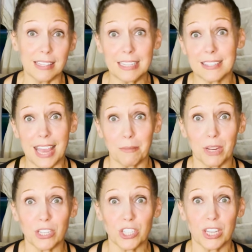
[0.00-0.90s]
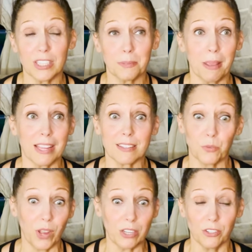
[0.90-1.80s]
at least that much space
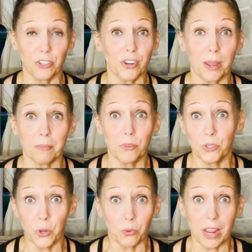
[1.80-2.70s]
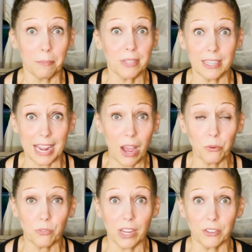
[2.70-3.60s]
when you're you don't empty it
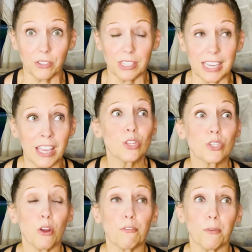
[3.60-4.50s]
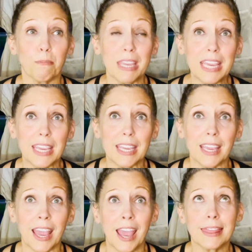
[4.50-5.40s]
out regularly. So for
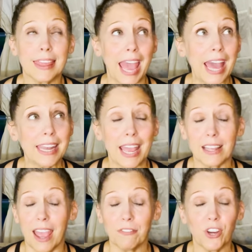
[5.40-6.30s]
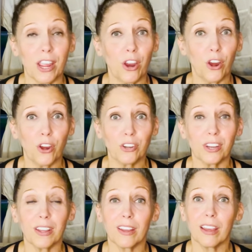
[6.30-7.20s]
me, that after I heard